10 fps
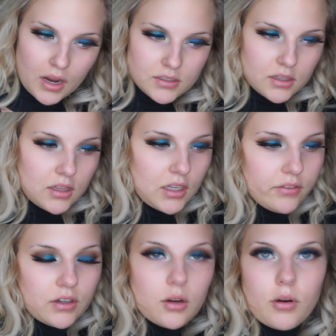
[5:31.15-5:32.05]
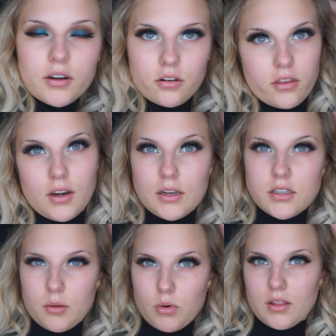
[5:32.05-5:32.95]
I did the evening one or the
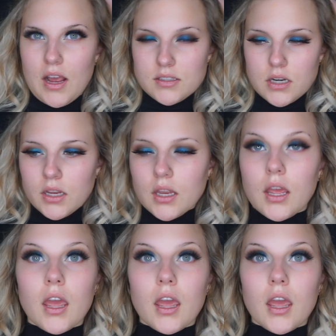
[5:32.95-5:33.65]
nighttime one last night.